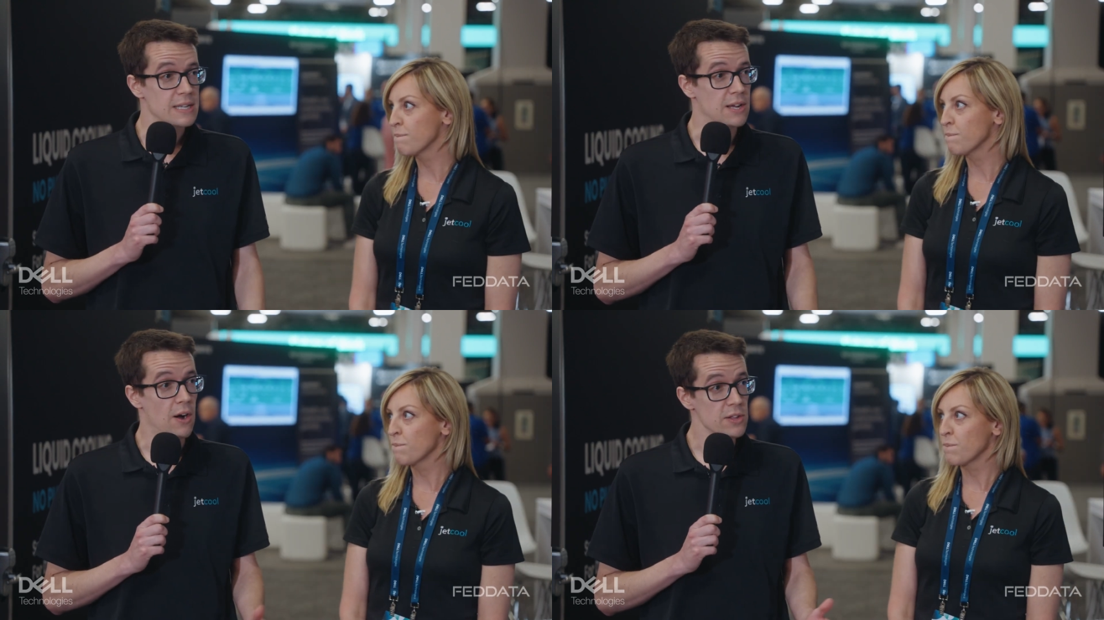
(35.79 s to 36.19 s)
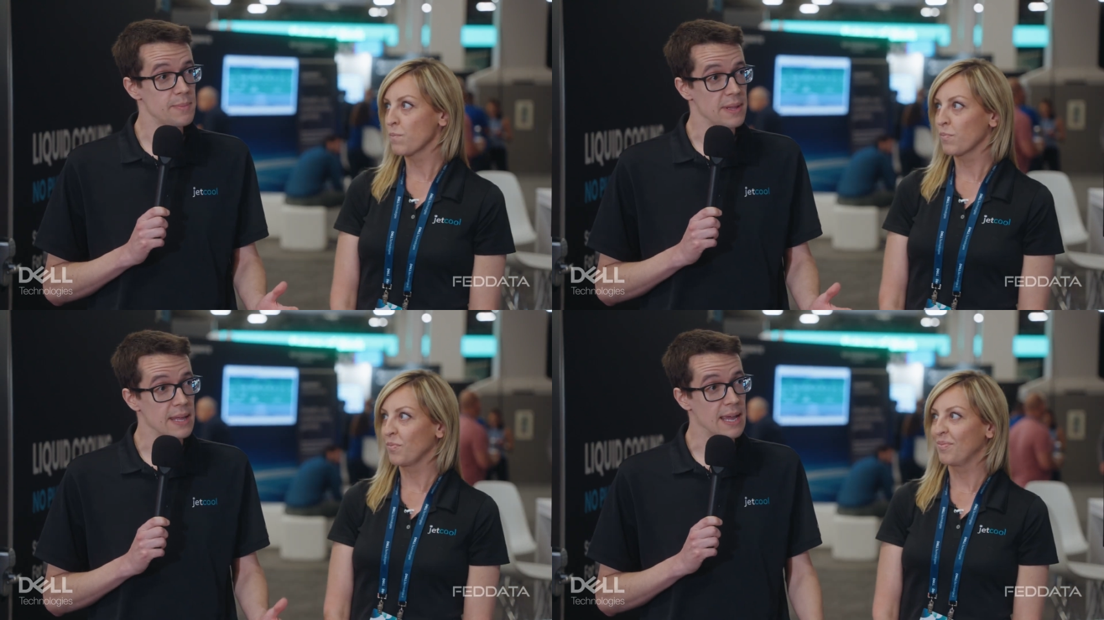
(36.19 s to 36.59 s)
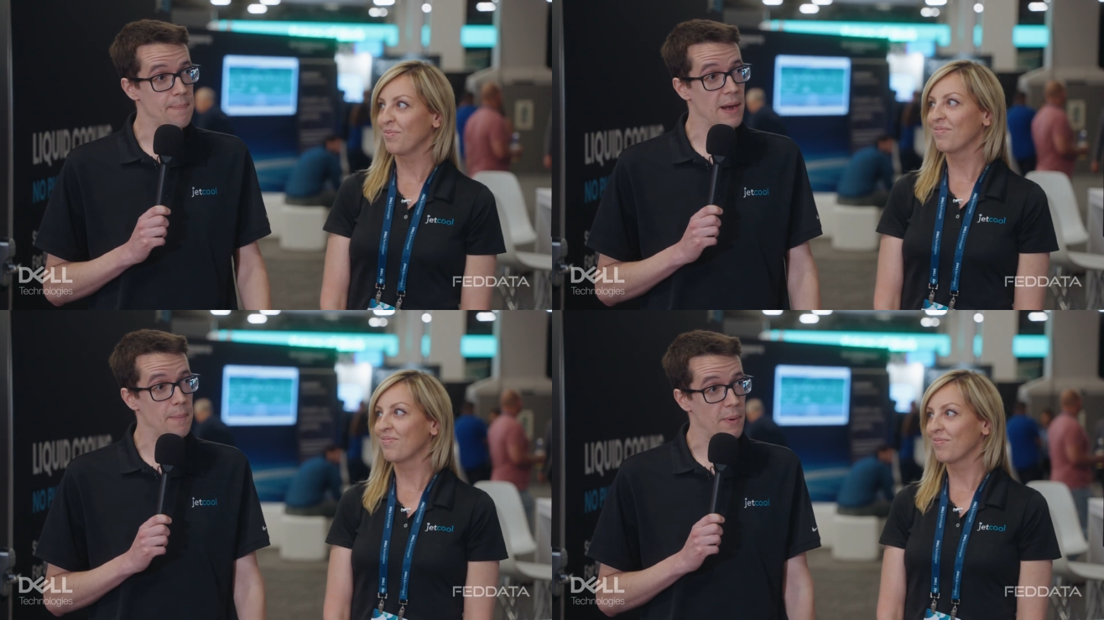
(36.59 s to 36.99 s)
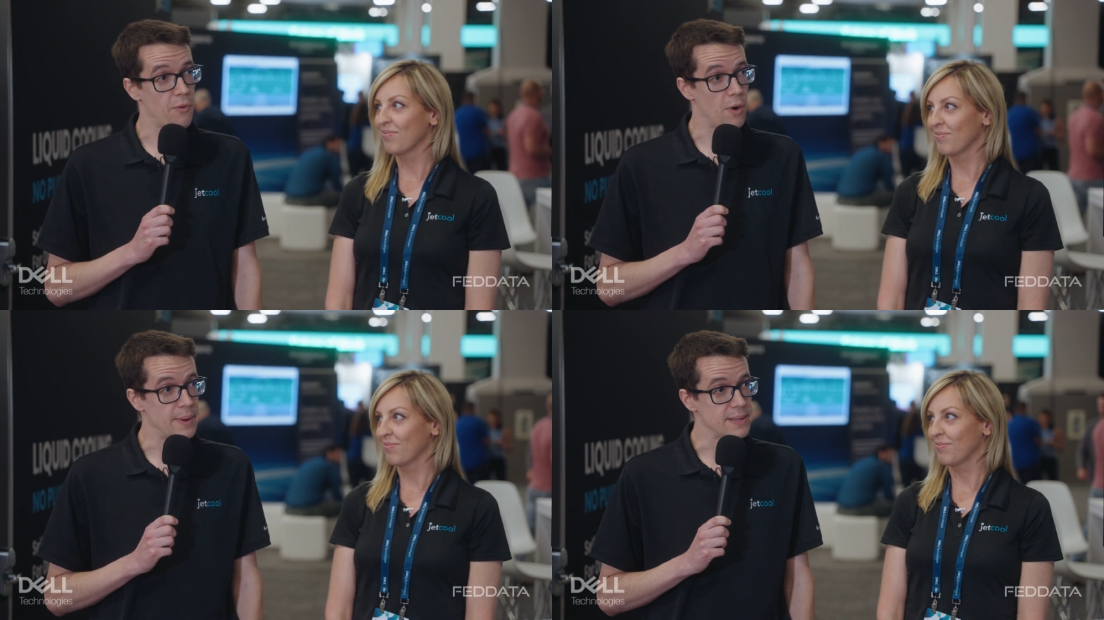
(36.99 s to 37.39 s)
Speaker 1: to ultimately get better
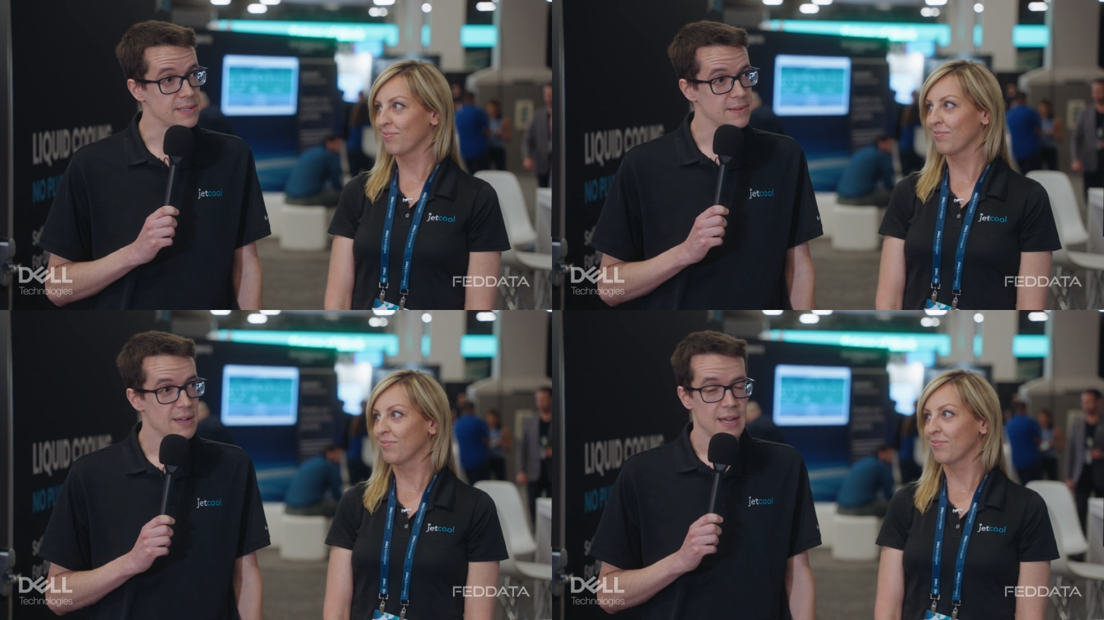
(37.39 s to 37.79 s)
performance.